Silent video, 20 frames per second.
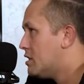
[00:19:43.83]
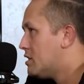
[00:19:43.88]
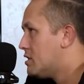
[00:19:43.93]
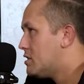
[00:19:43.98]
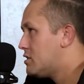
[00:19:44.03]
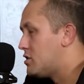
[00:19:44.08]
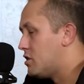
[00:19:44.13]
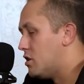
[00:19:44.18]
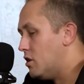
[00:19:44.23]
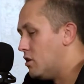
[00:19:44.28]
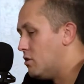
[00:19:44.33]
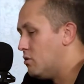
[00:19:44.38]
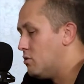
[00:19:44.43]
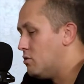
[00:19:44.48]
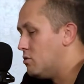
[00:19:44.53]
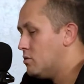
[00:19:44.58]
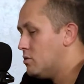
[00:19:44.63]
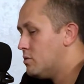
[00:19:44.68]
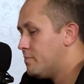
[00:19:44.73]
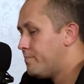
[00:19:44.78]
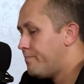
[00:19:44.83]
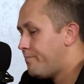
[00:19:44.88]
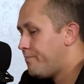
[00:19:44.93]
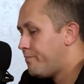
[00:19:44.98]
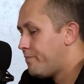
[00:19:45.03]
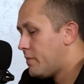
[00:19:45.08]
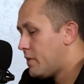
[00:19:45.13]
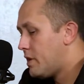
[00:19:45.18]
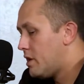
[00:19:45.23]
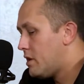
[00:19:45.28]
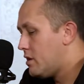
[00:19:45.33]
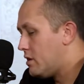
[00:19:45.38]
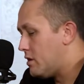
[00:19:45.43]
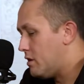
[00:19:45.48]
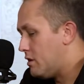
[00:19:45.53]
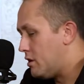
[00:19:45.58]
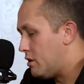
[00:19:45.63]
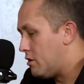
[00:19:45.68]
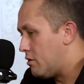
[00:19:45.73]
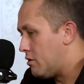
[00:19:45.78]
So
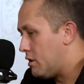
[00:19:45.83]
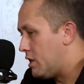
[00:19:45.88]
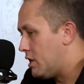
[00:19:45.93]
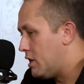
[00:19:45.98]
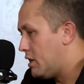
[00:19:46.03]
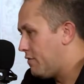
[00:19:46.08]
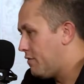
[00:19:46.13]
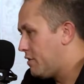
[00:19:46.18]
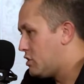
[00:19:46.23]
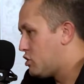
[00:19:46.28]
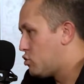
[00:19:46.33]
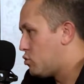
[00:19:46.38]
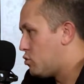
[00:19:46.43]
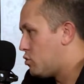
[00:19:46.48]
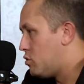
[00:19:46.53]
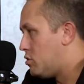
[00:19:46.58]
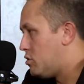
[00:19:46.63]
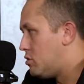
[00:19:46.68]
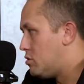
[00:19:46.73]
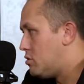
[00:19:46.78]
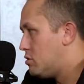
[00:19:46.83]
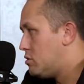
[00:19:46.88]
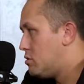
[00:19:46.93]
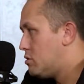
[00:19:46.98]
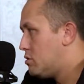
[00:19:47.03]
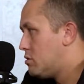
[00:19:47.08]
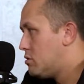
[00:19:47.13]
they're individual